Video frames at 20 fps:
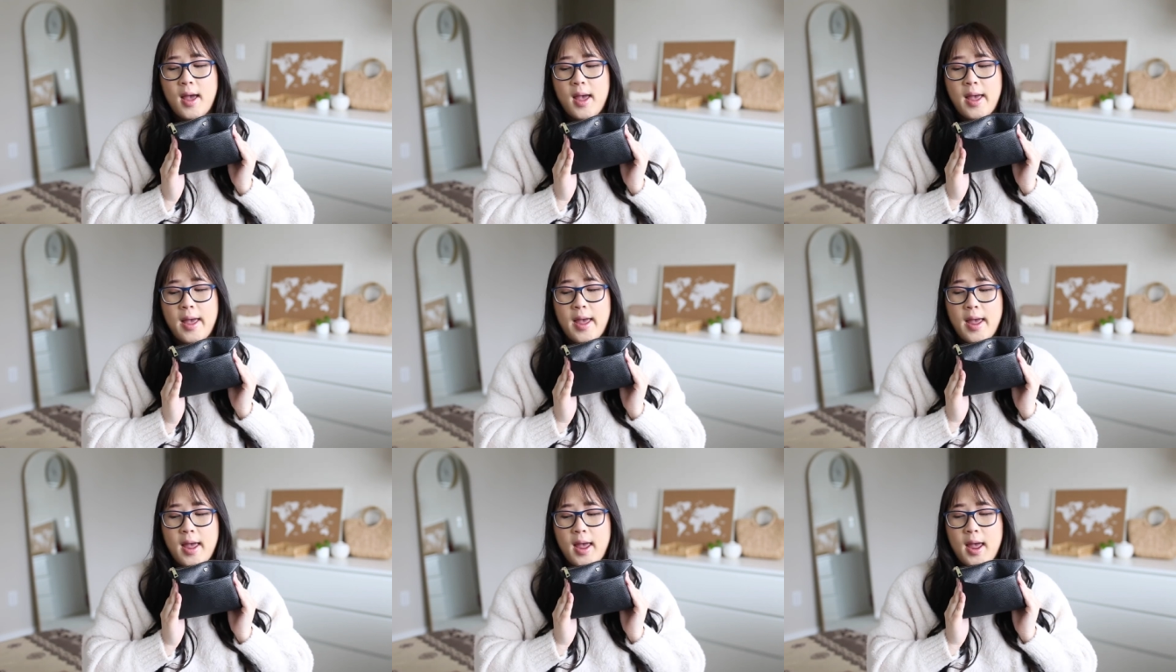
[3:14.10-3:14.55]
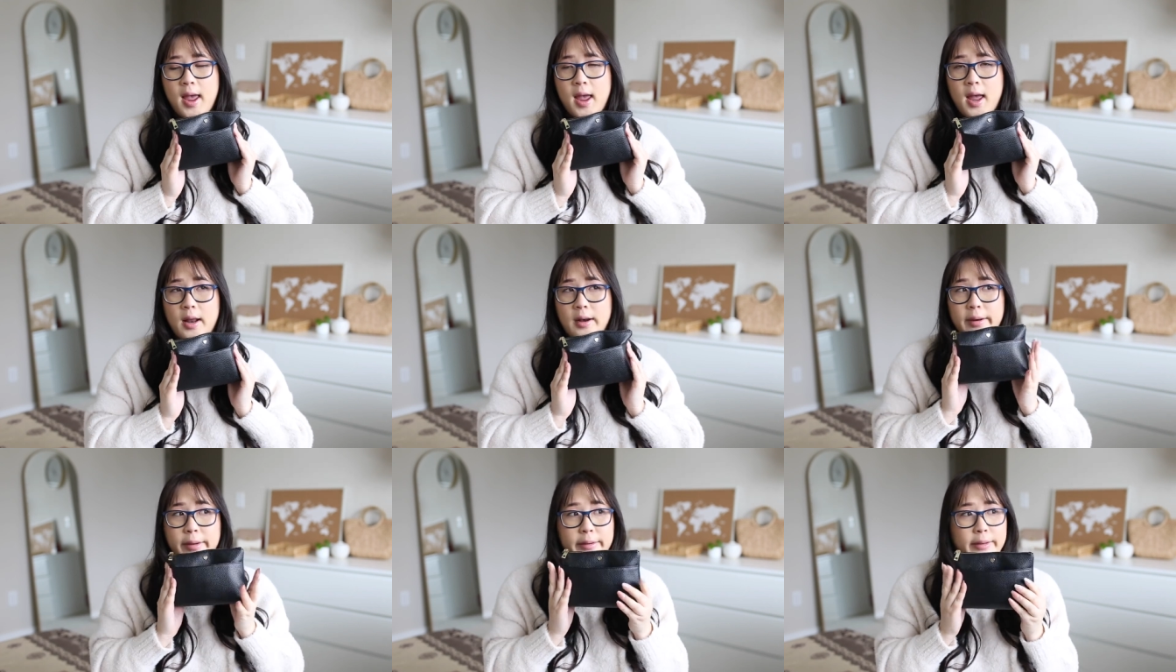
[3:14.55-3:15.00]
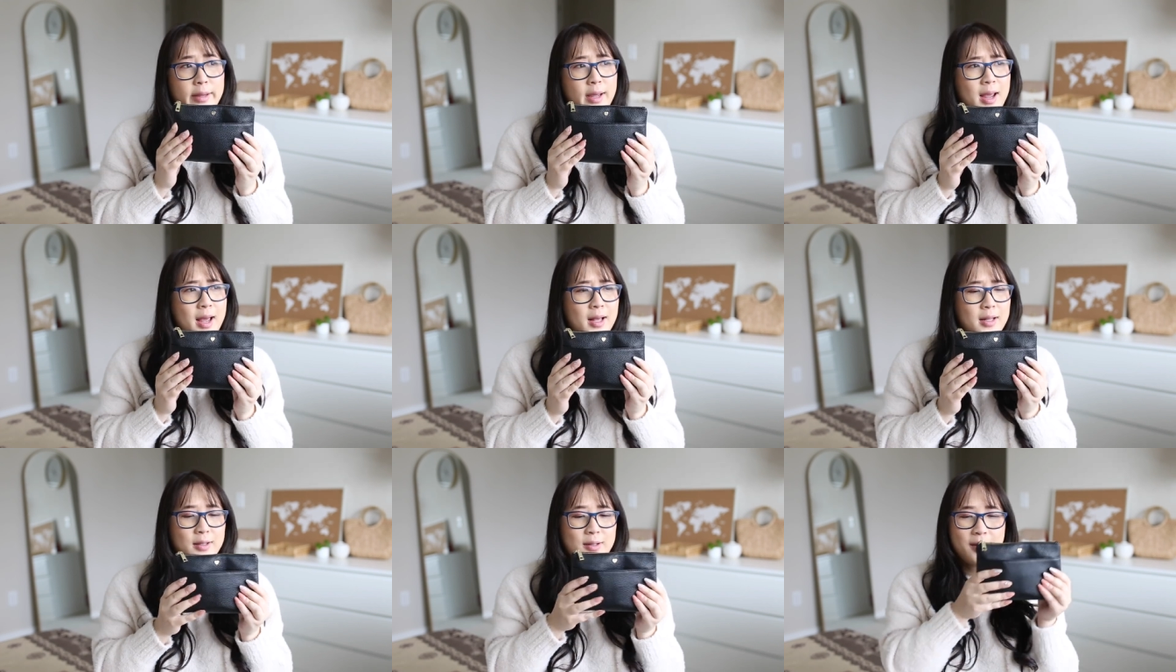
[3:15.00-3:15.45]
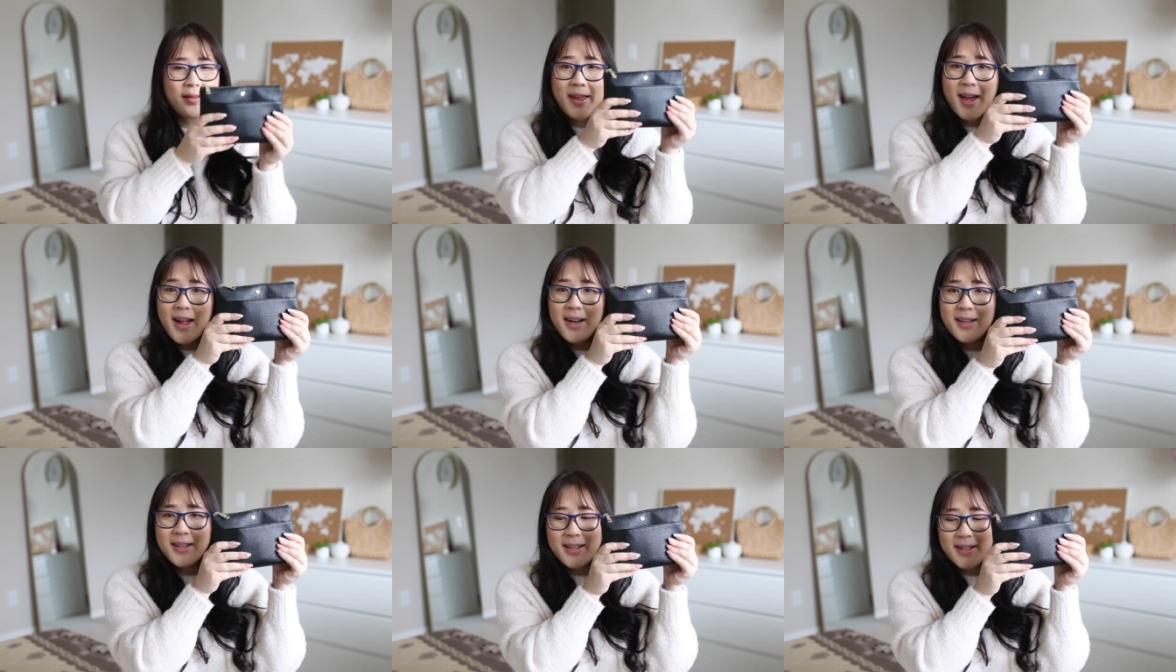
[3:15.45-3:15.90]
And yeah, so
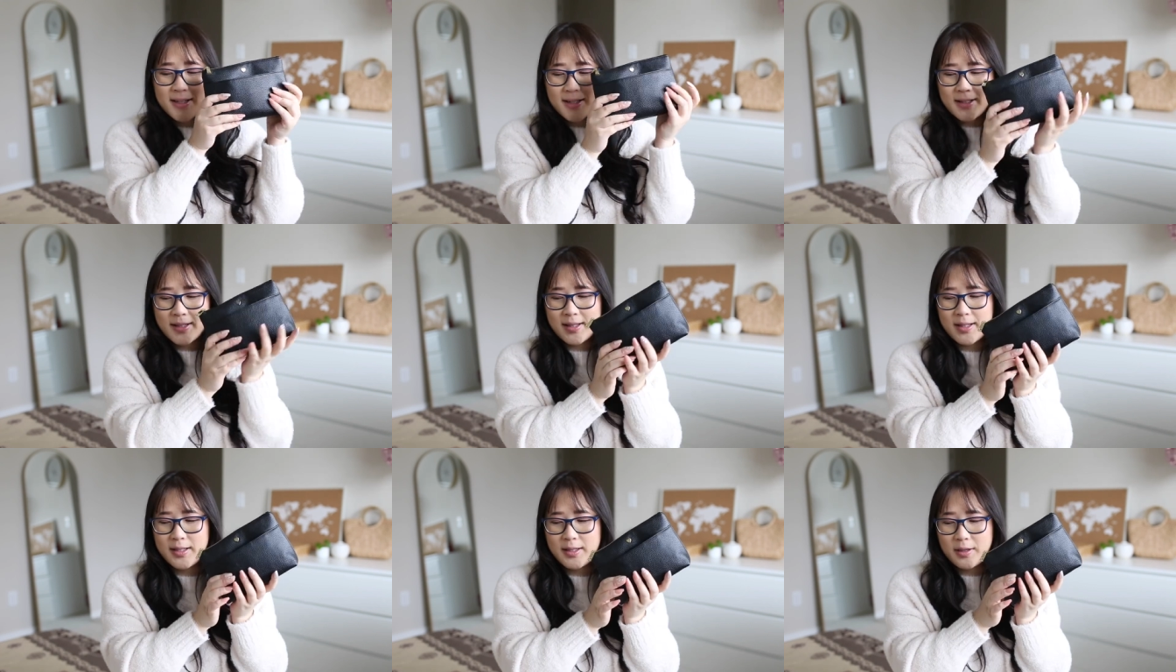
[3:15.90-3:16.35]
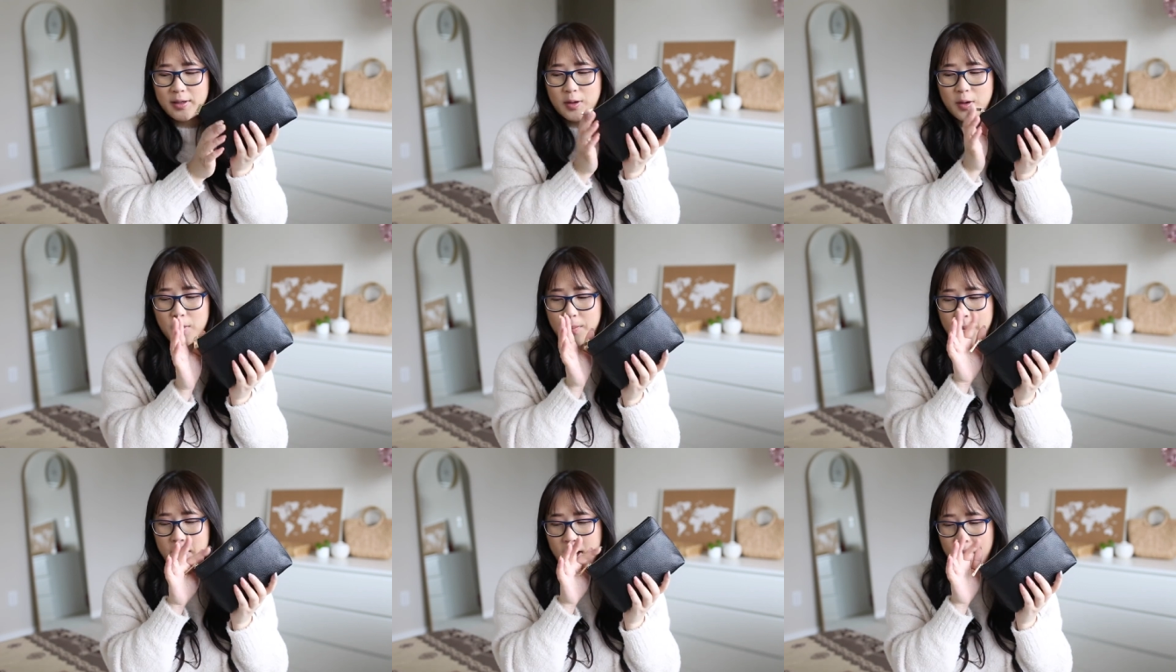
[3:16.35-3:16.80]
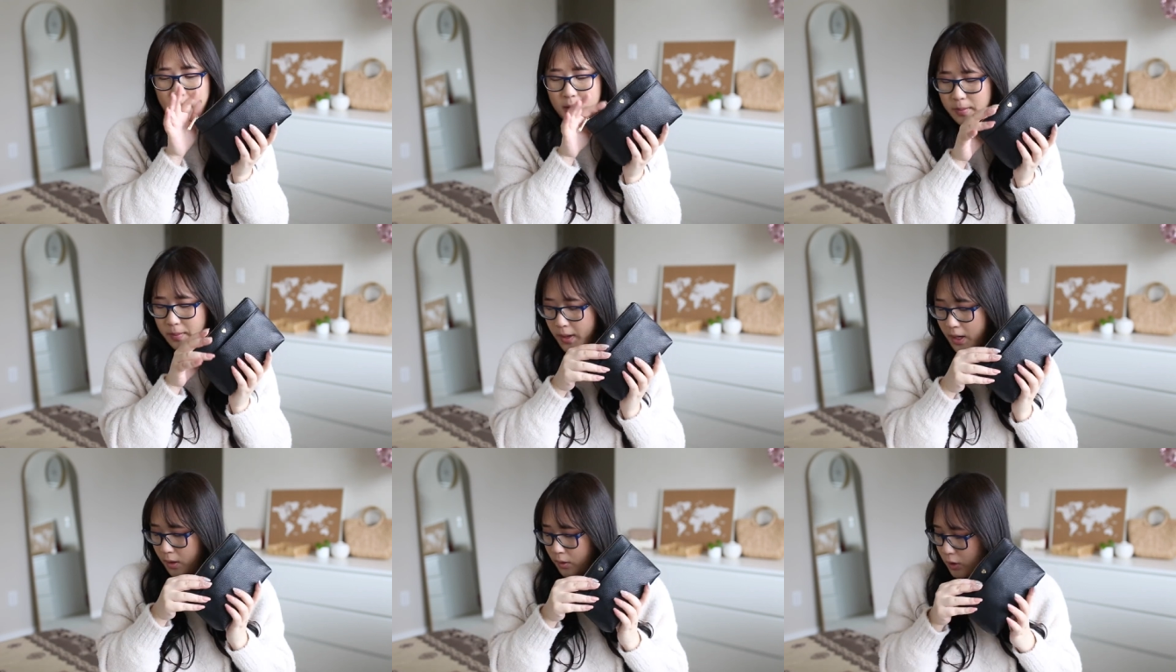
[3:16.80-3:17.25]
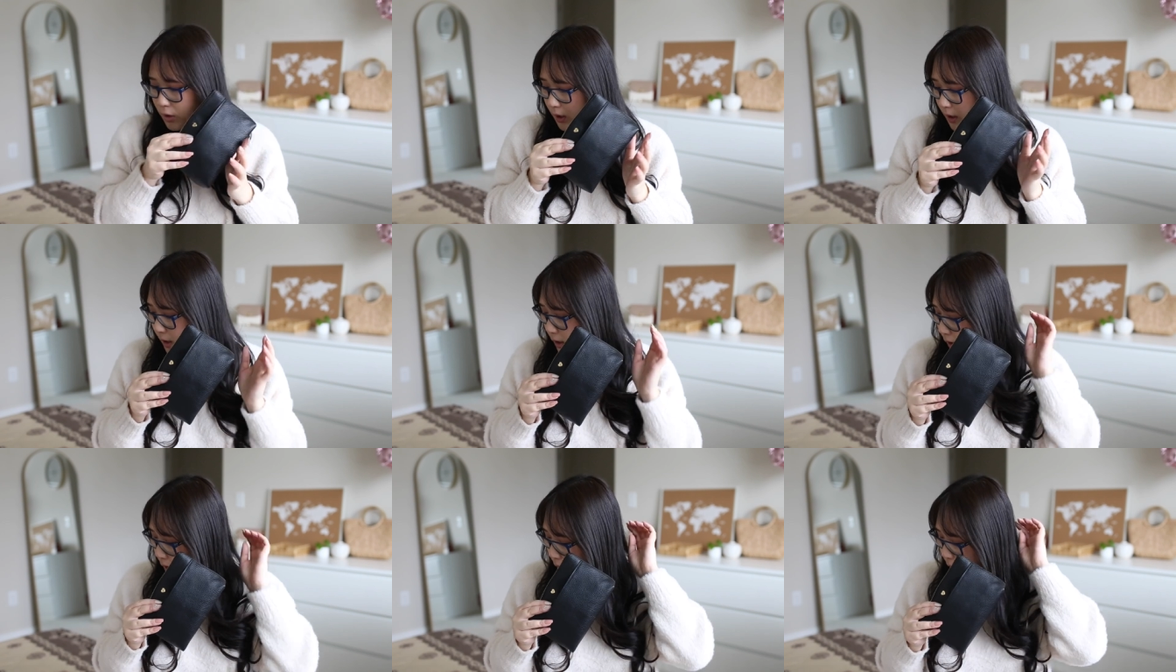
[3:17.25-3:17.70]
that is the little pen pouch
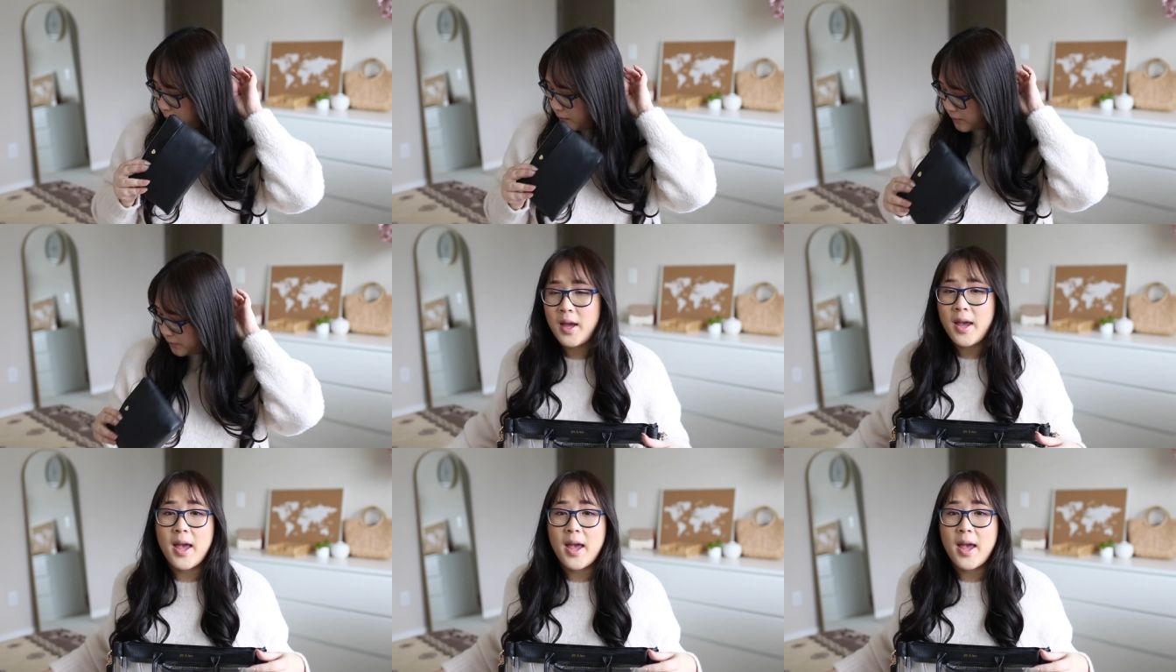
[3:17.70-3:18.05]
here.